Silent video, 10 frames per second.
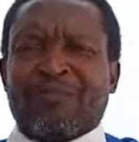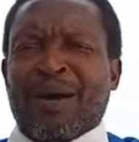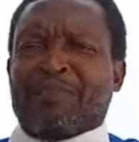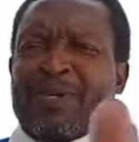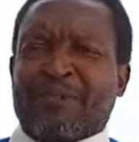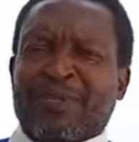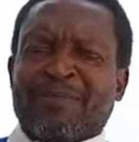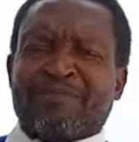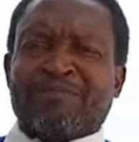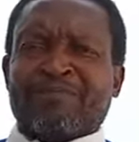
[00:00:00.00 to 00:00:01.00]
My people,
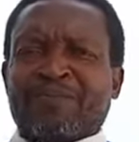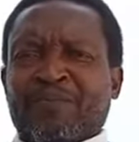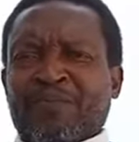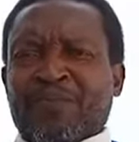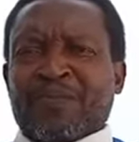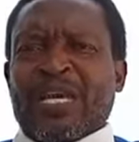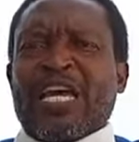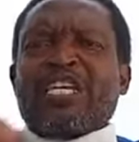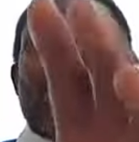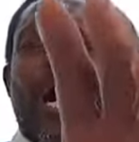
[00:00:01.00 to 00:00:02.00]

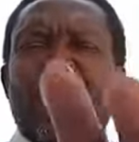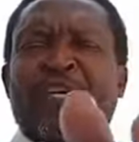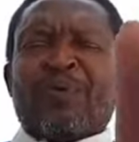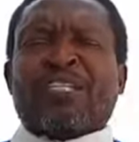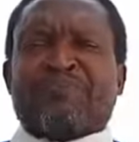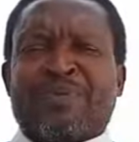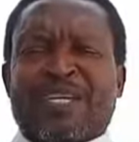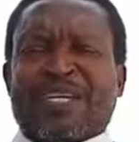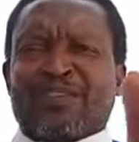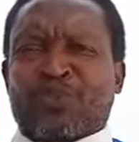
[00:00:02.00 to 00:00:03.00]
Yahawashah was
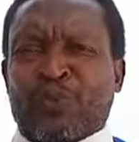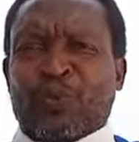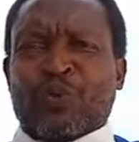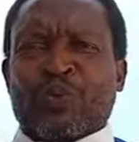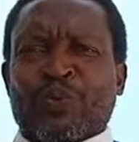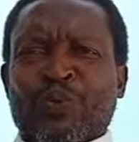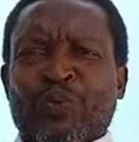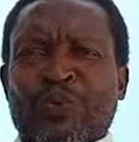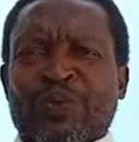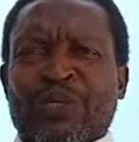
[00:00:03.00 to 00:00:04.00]
speaking to
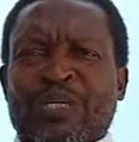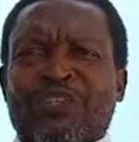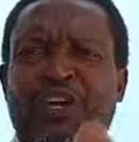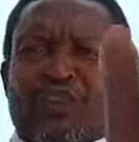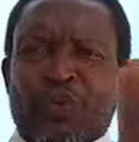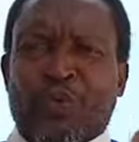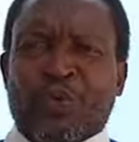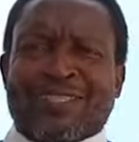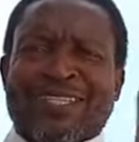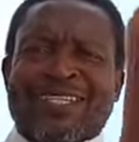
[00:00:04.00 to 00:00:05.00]
the
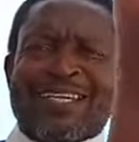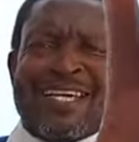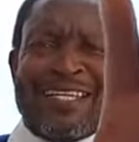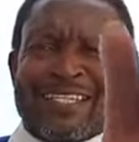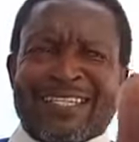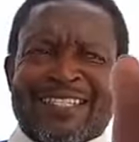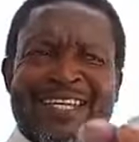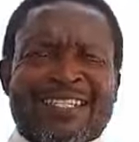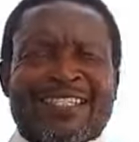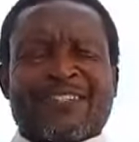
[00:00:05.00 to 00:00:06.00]
Jews in this
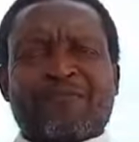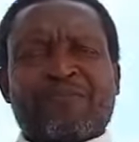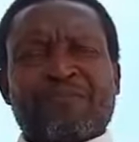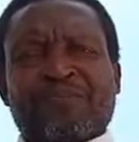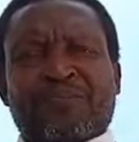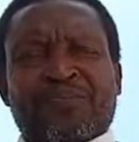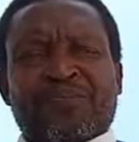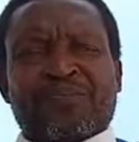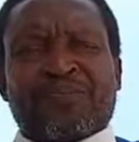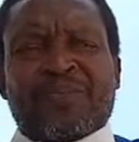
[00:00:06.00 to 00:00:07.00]
text.
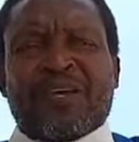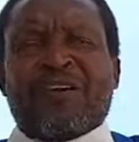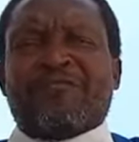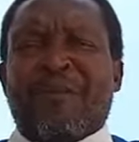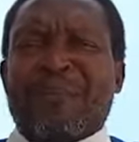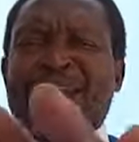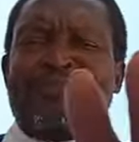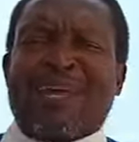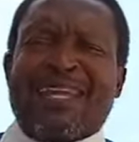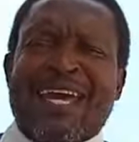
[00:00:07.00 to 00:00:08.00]
For many,
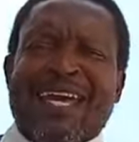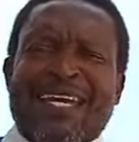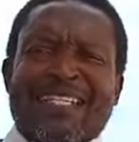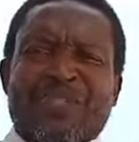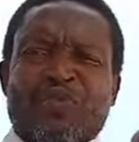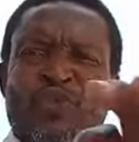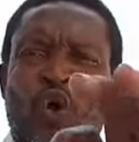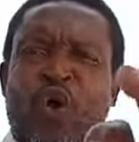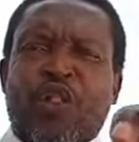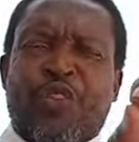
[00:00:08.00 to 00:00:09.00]
many years, we all